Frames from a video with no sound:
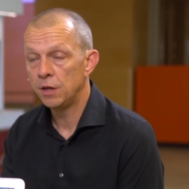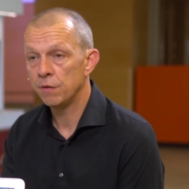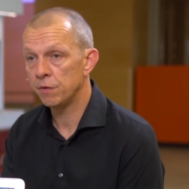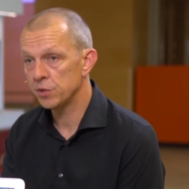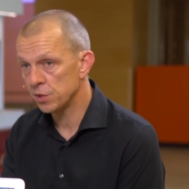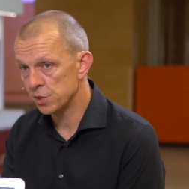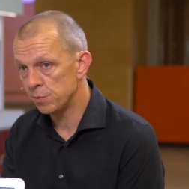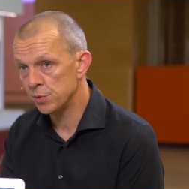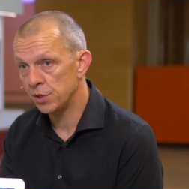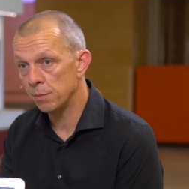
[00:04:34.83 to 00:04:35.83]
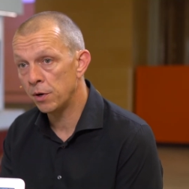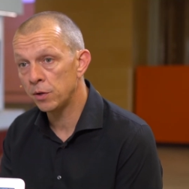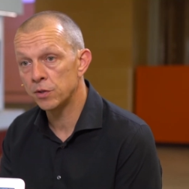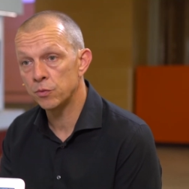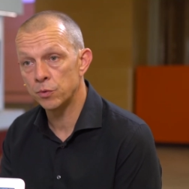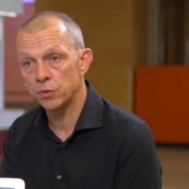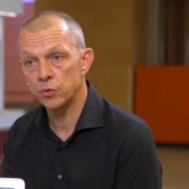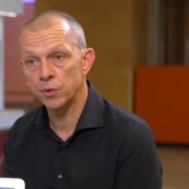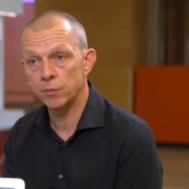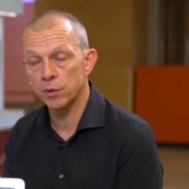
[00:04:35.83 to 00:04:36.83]
first customers in the market were
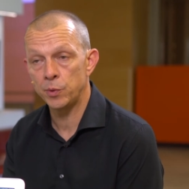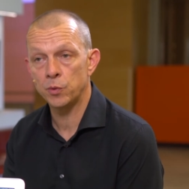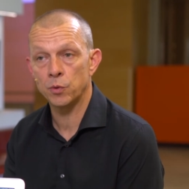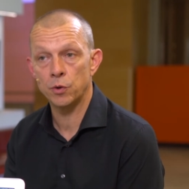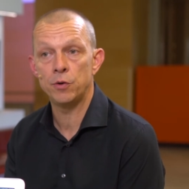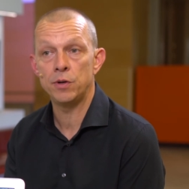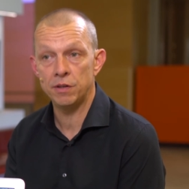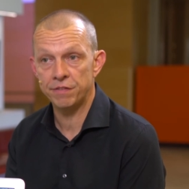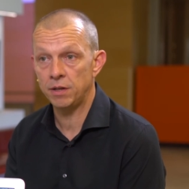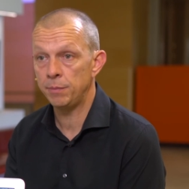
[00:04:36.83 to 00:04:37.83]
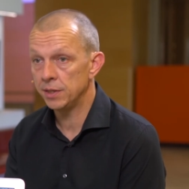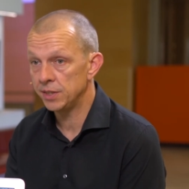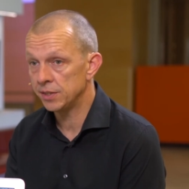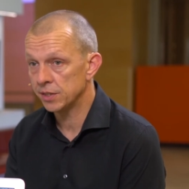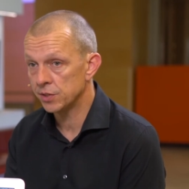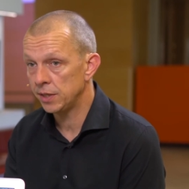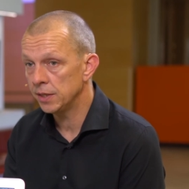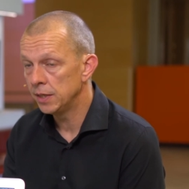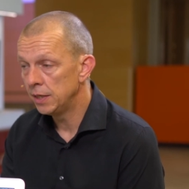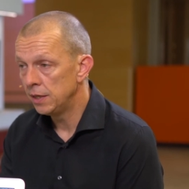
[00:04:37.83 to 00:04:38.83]
doing what we call early availability testing.